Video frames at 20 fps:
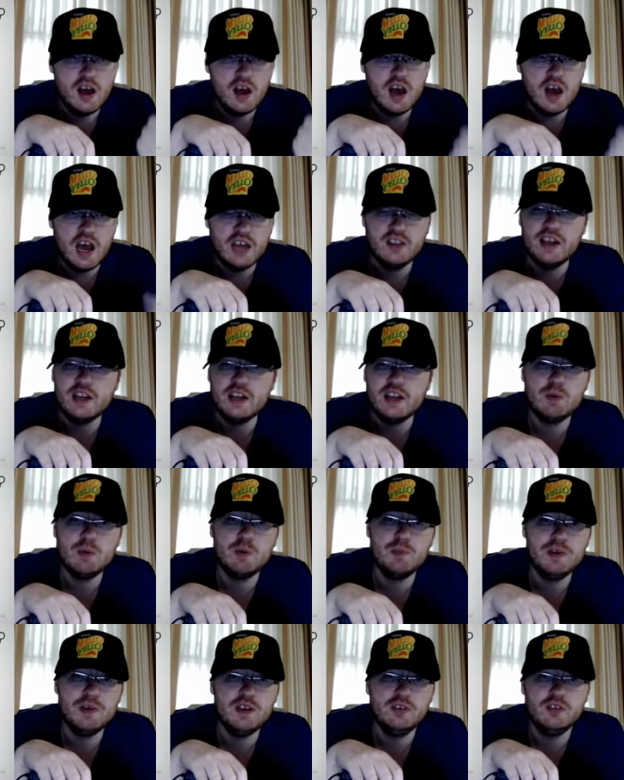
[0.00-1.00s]
Unlikable
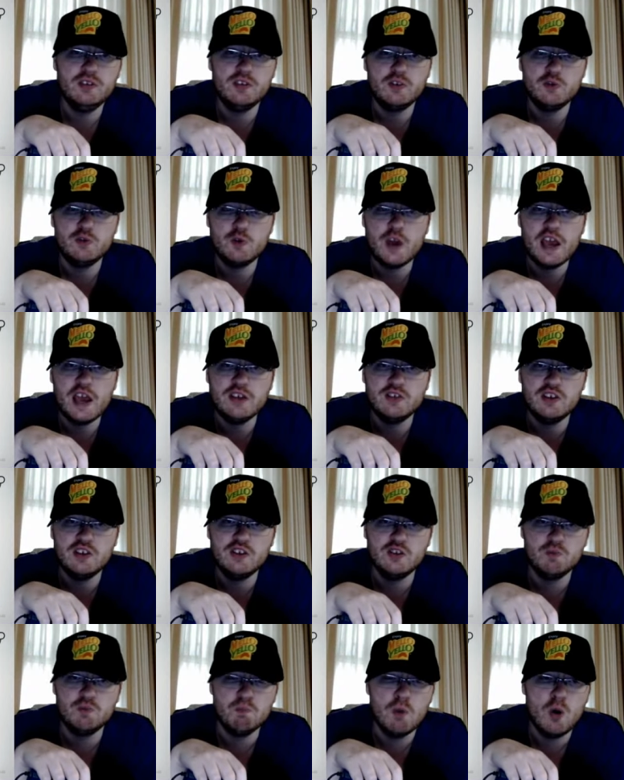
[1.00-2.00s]
pieces of trash that
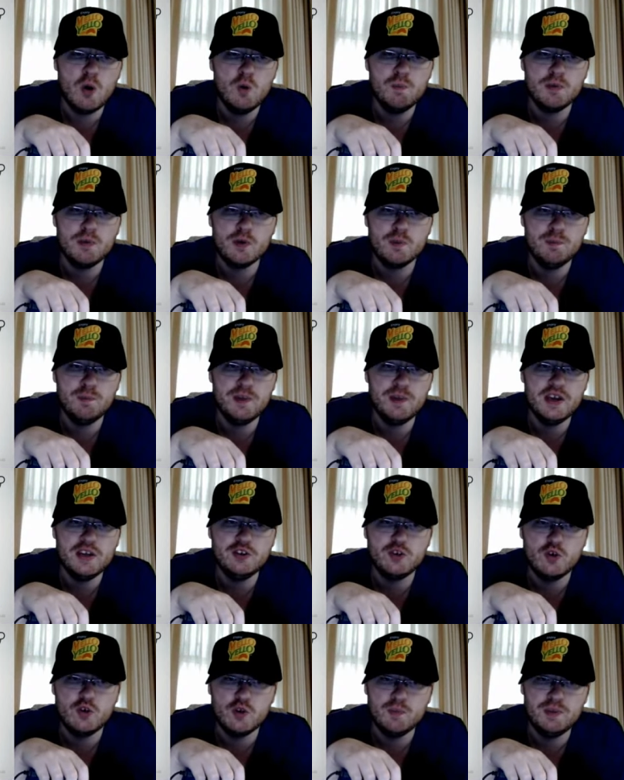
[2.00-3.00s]
just mope or bitch
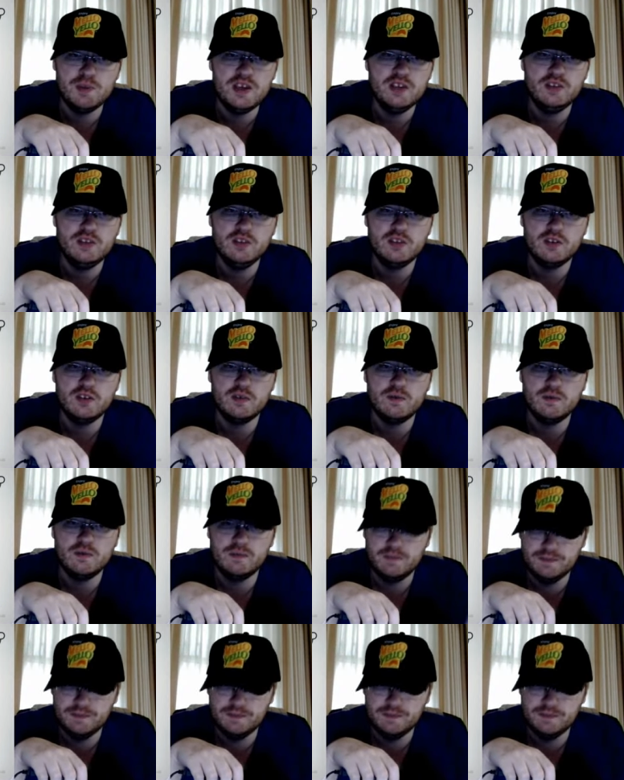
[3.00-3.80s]
or pieces of